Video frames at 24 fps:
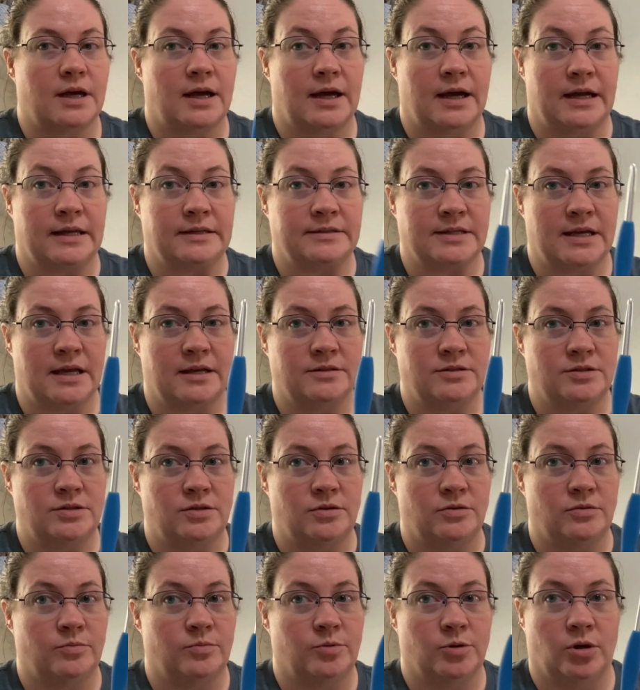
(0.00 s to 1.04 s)
I tend
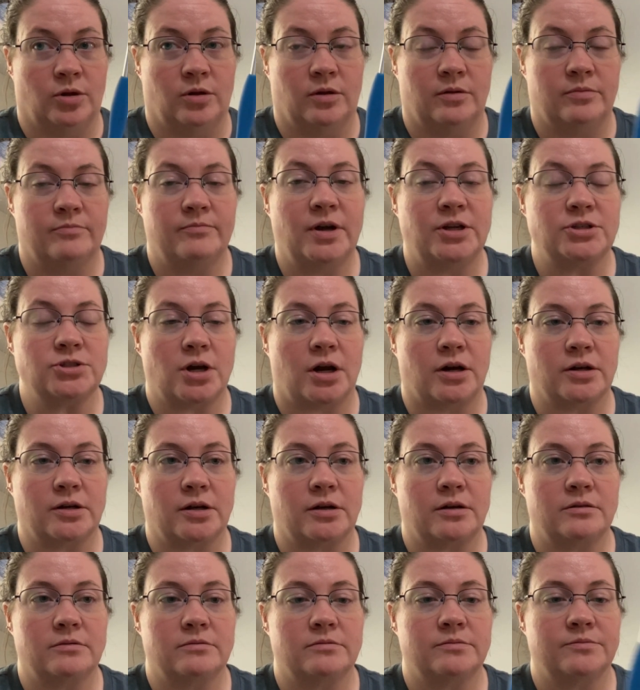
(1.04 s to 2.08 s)
to pull much
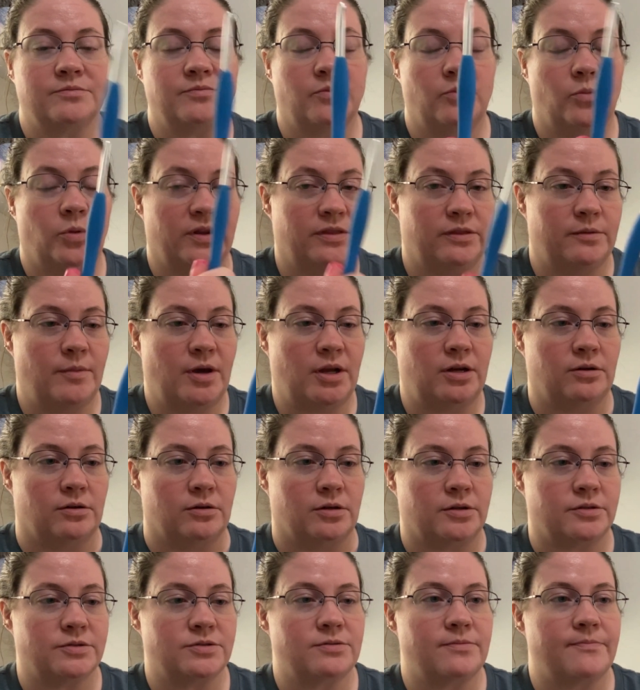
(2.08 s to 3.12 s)
harder with the metal
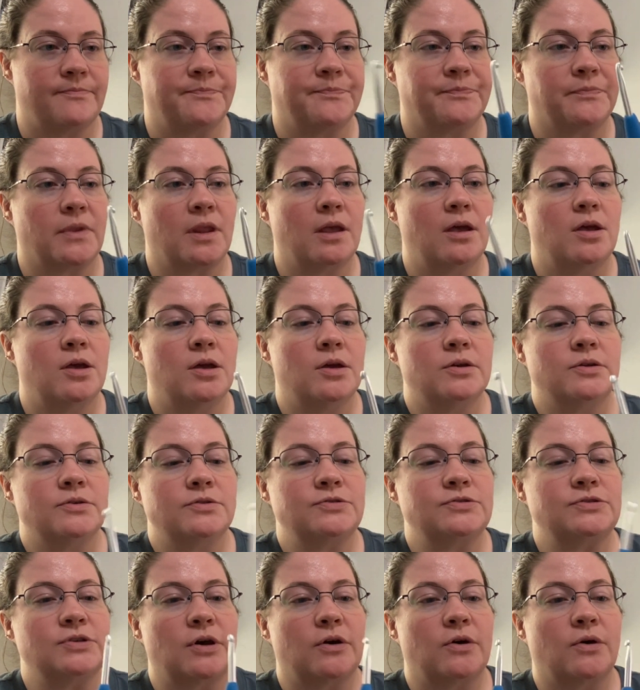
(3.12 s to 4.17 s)
hooks.
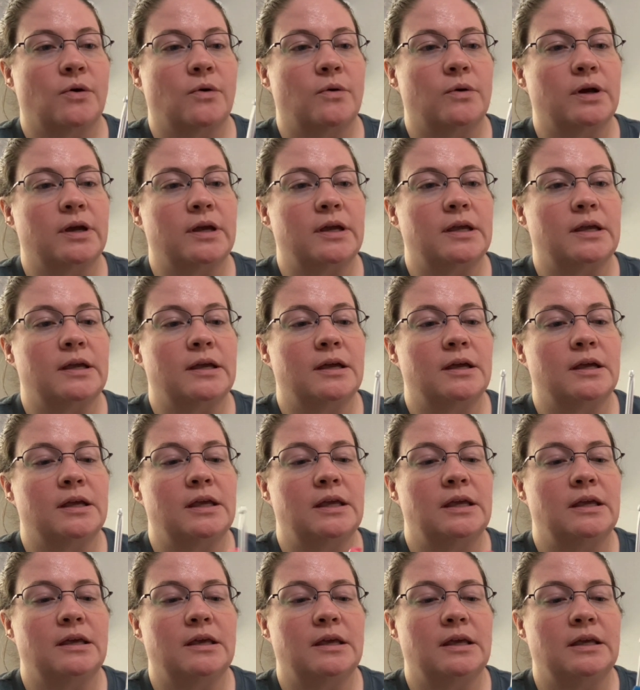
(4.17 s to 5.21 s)
So
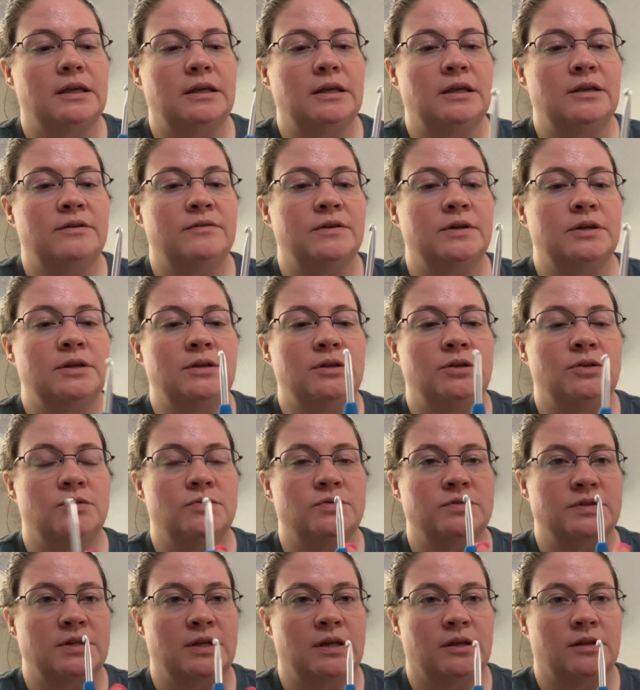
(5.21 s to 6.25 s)
even
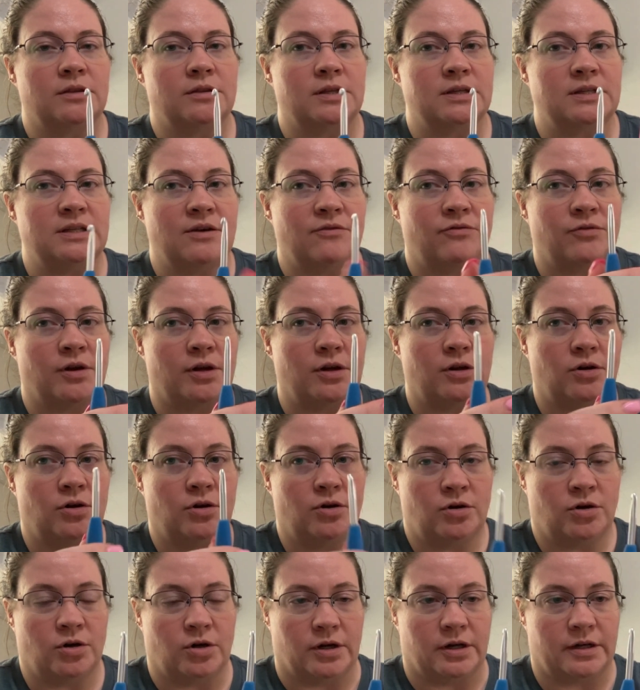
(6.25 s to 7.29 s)
using the different
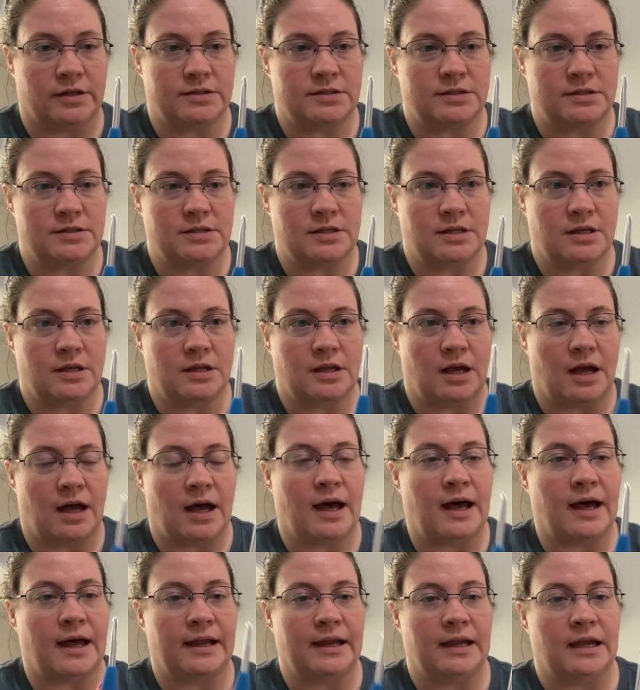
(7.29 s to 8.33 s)
hooks,
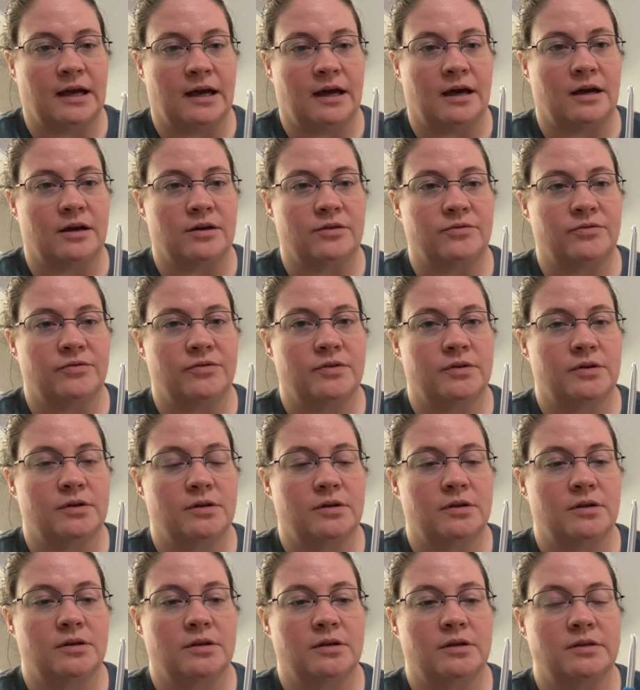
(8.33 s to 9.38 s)
I have
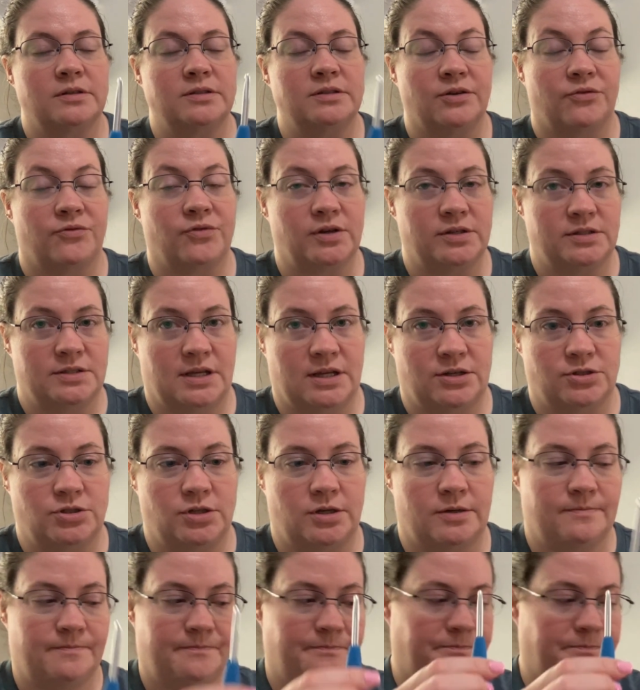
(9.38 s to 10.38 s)
different tension.